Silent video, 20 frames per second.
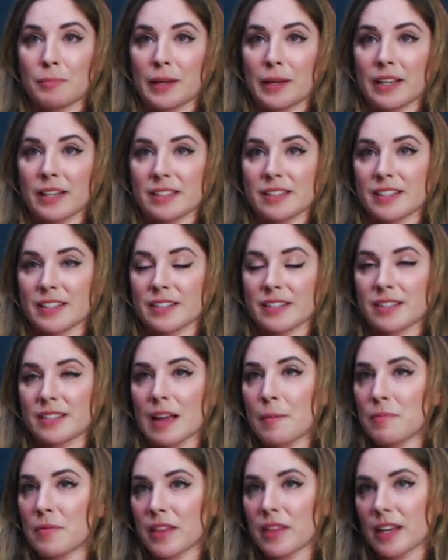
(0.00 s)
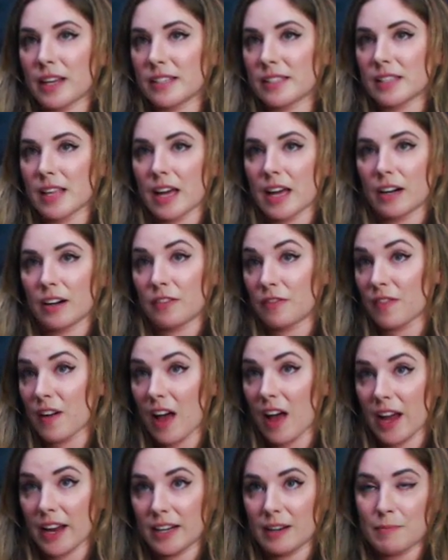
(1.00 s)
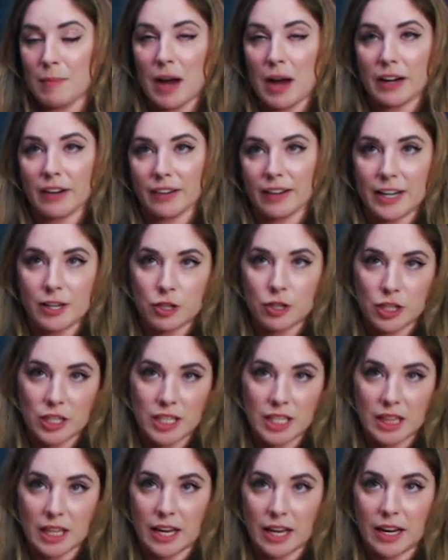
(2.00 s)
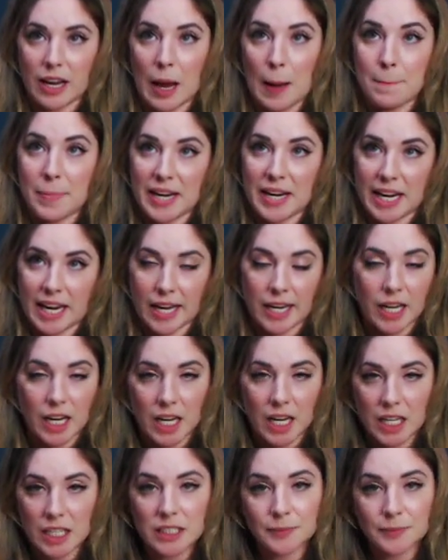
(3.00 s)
because there's some things that are fine in moderation, like a banana,